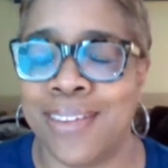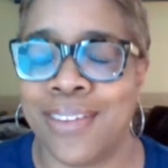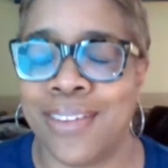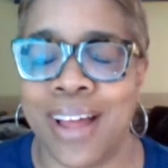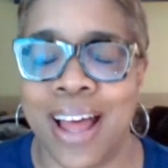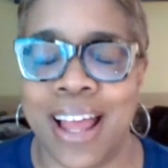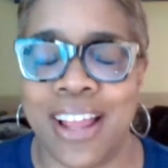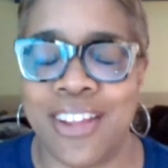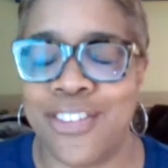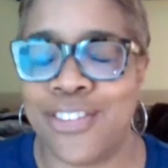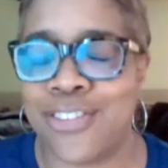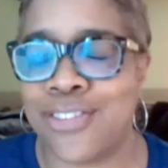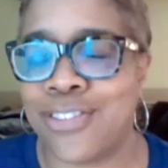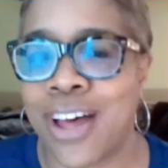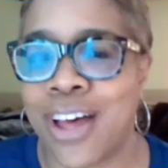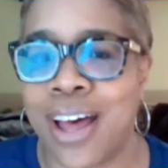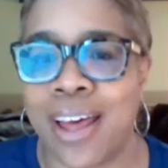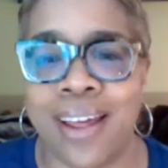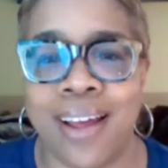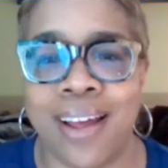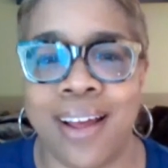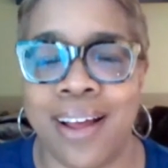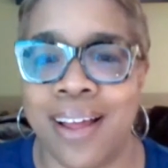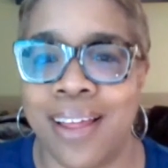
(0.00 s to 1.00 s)
I just
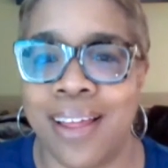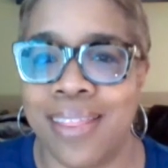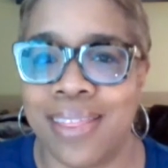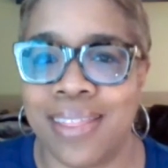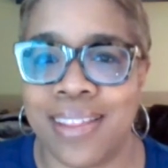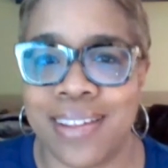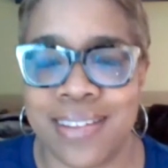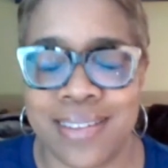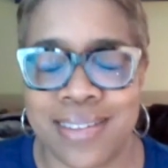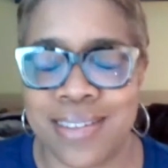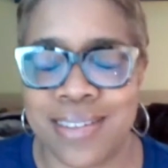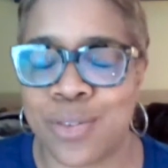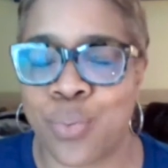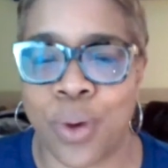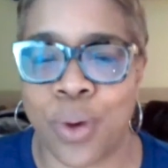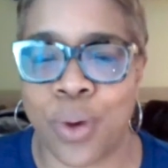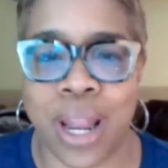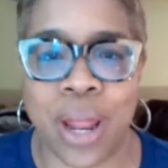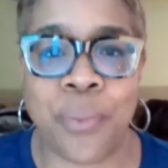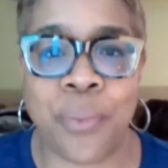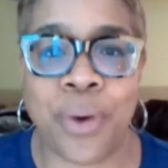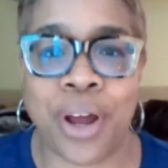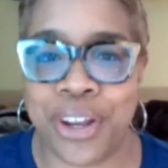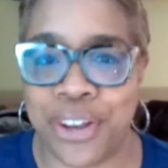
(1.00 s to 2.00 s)
thought, this is what
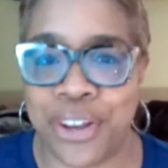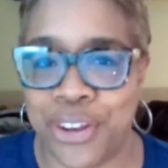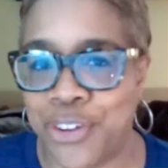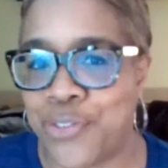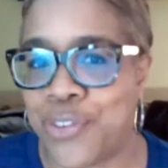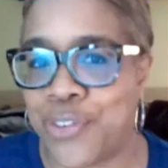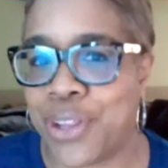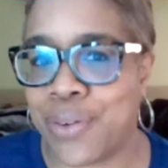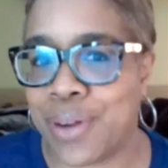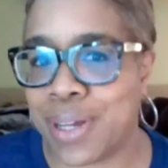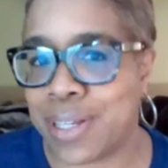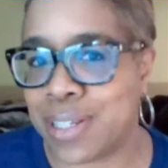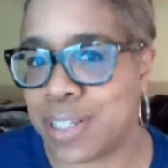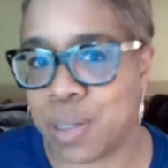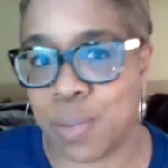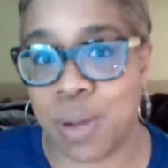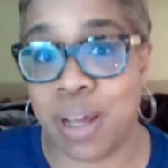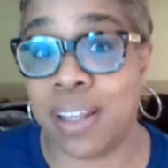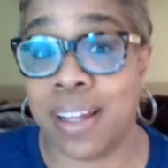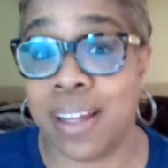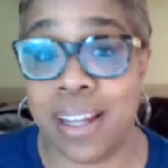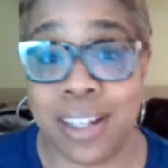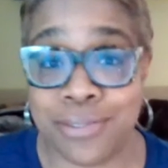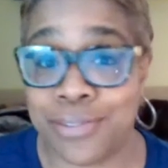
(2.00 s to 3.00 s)
I want to do for the rest of my
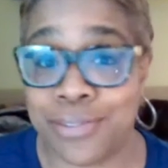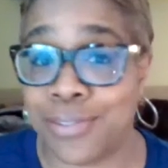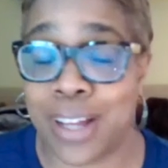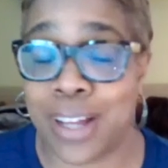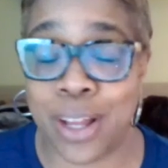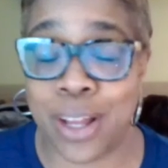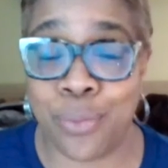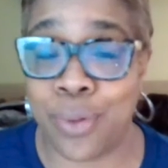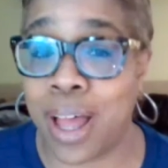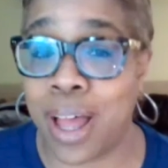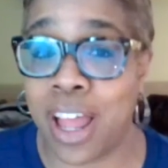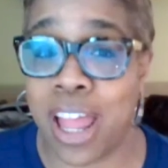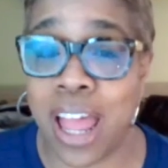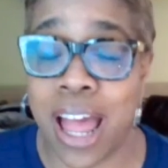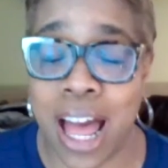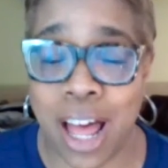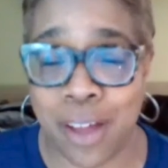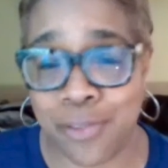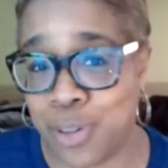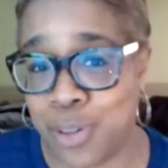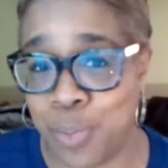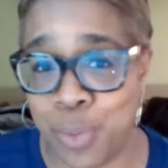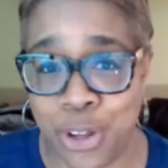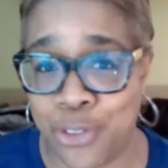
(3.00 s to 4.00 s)
life. I
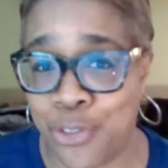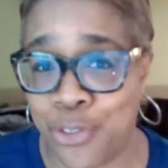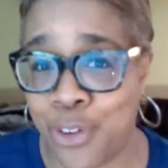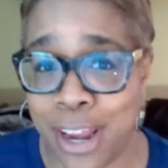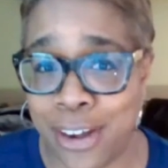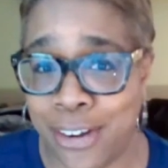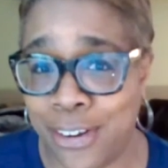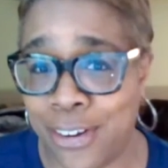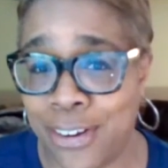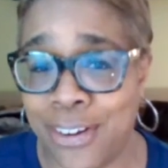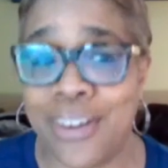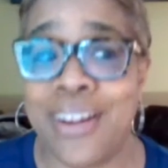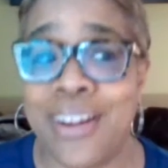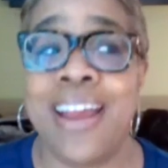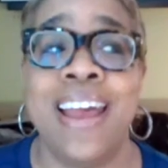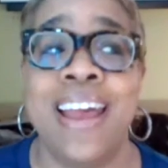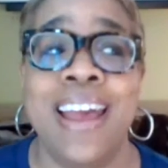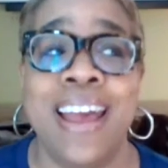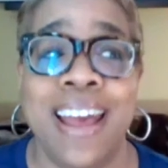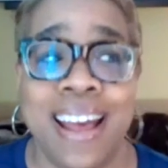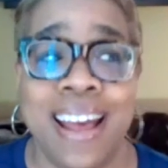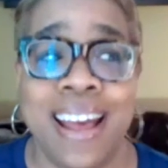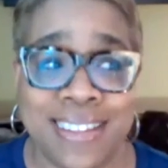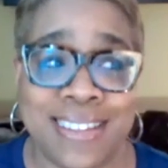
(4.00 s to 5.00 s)
have to be a writer.
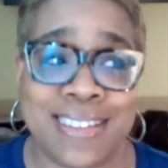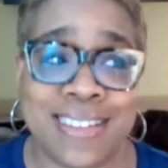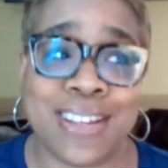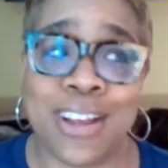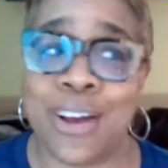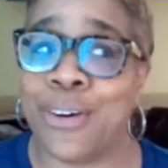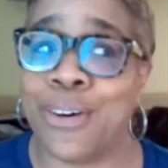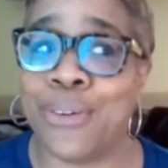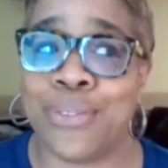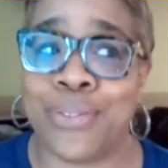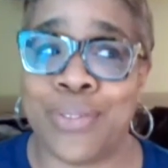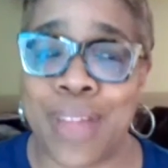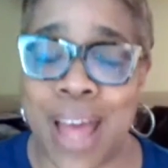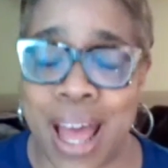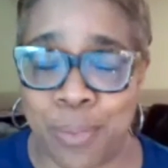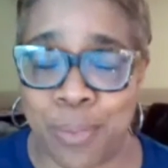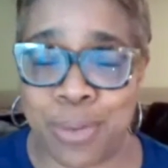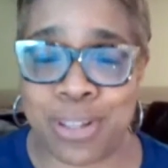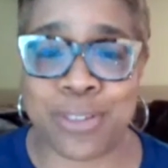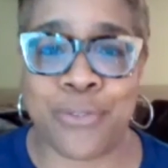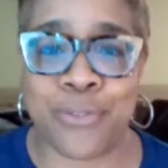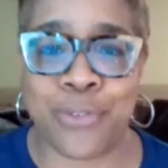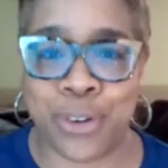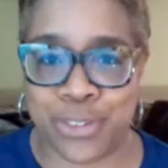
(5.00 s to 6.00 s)
And so that
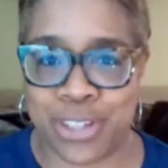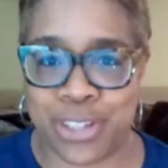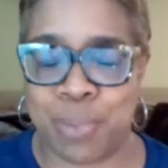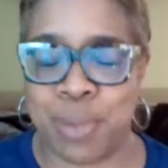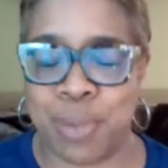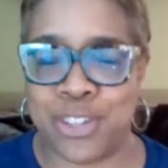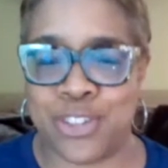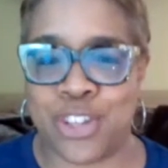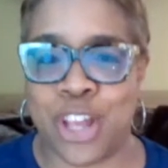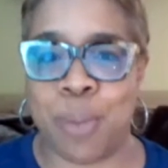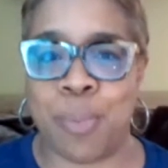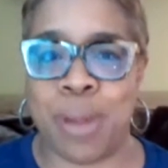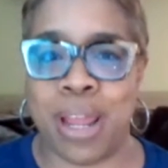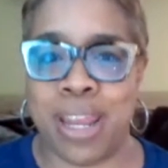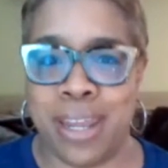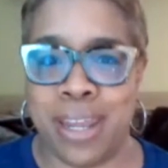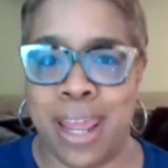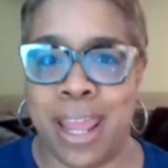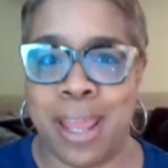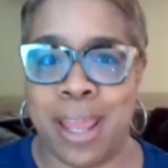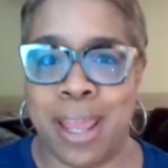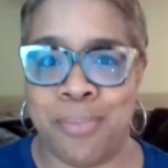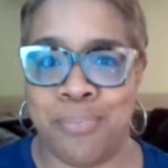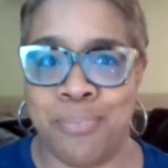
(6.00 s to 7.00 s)
was the first time I saw my
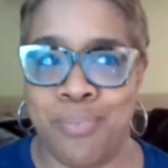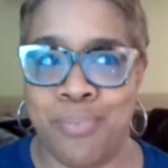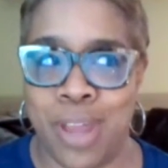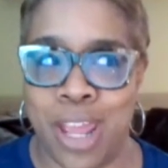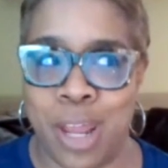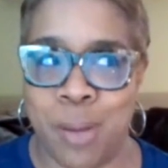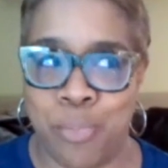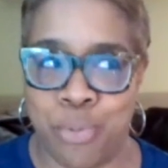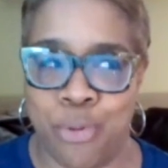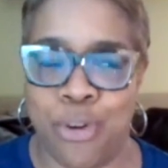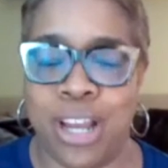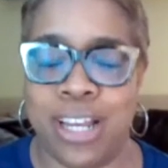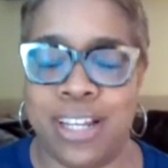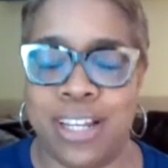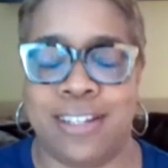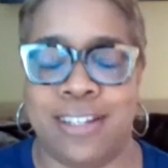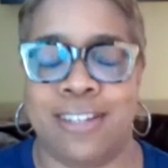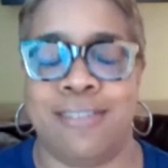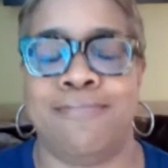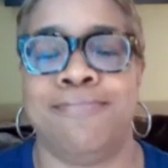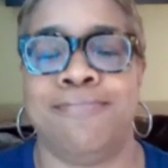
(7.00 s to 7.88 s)
name in print.